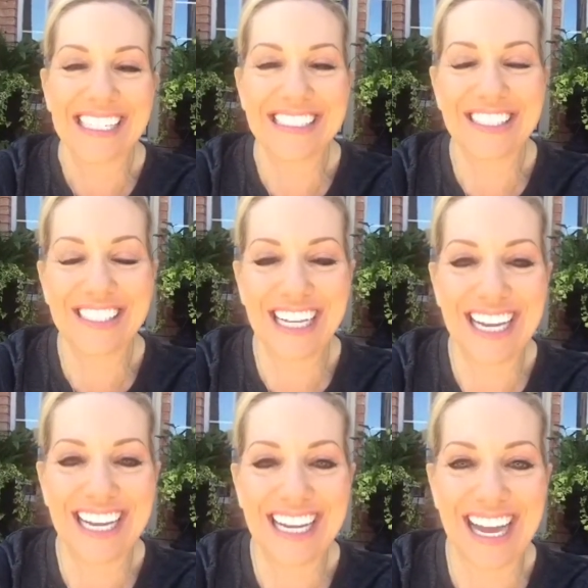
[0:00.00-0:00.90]

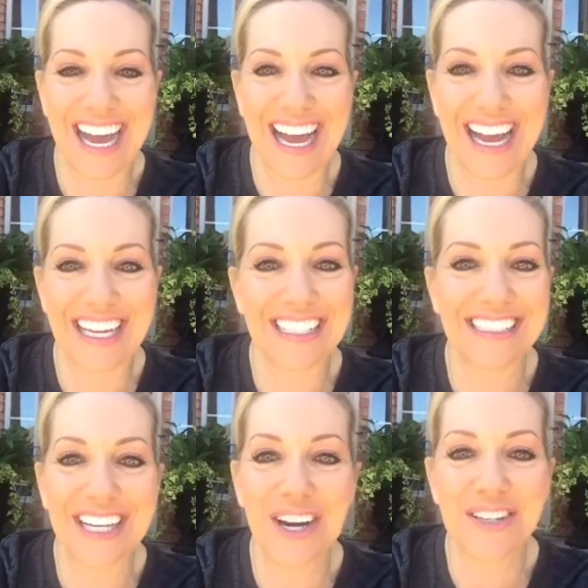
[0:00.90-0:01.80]
she,
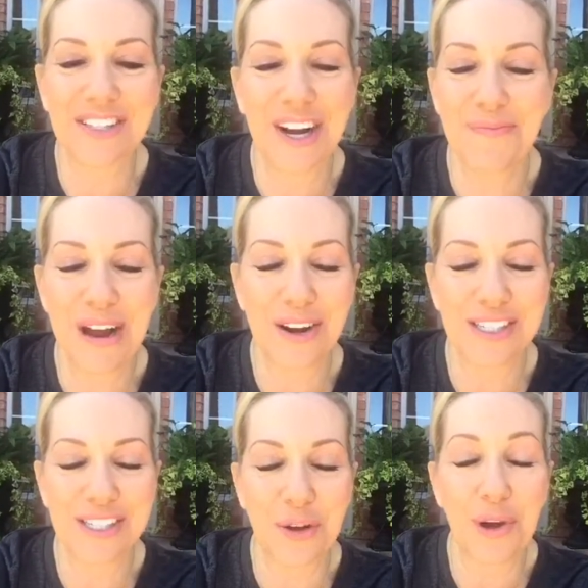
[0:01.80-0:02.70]
her
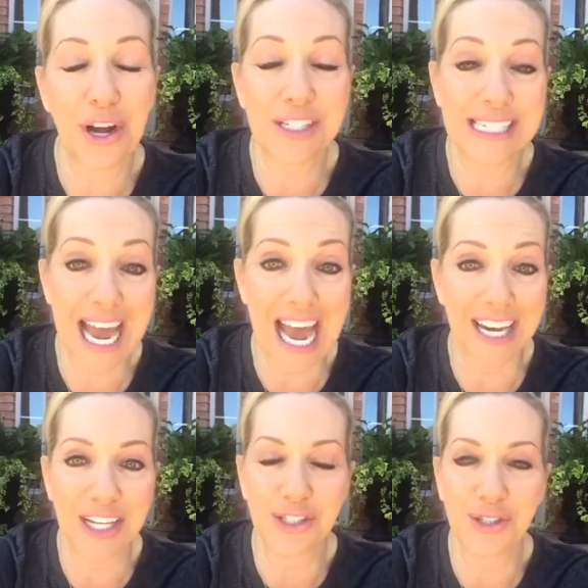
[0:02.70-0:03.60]
parents, her dad
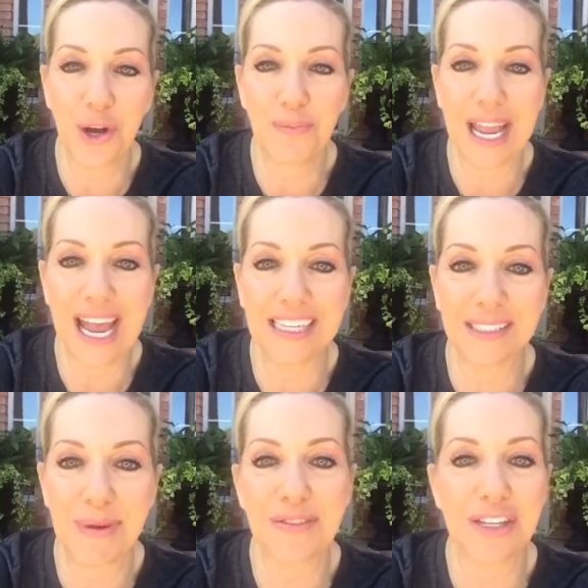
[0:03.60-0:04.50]
had just told my
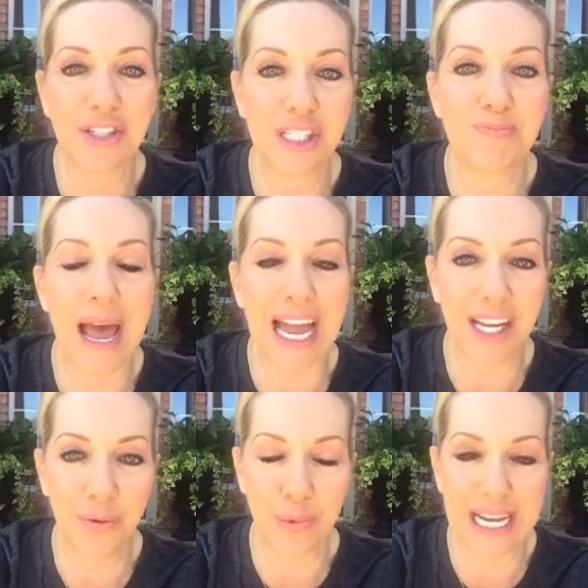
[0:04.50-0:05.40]
husband that she's back
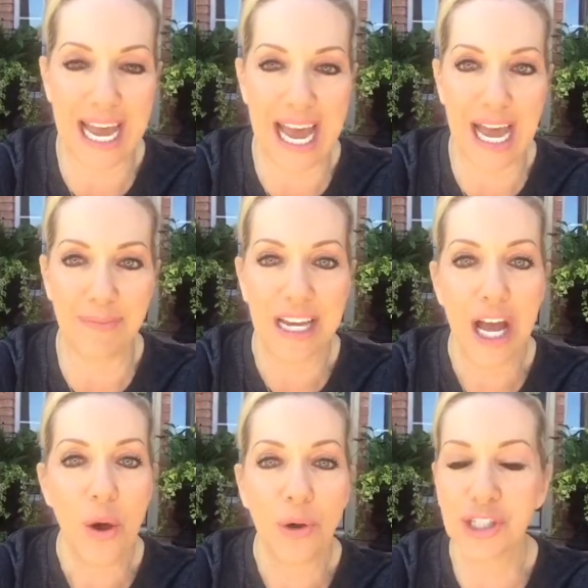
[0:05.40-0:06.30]
in rehab.
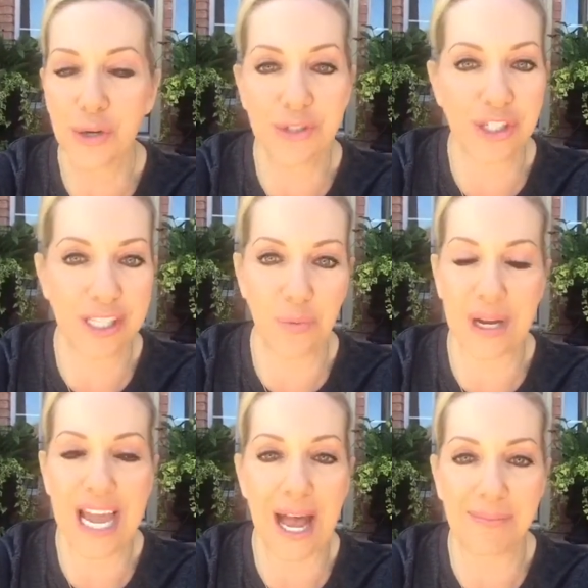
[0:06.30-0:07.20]
Well, she was just in
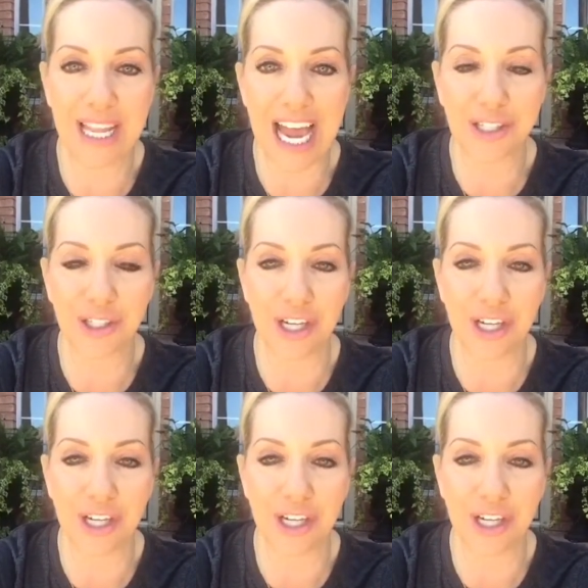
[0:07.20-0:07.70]
rehab last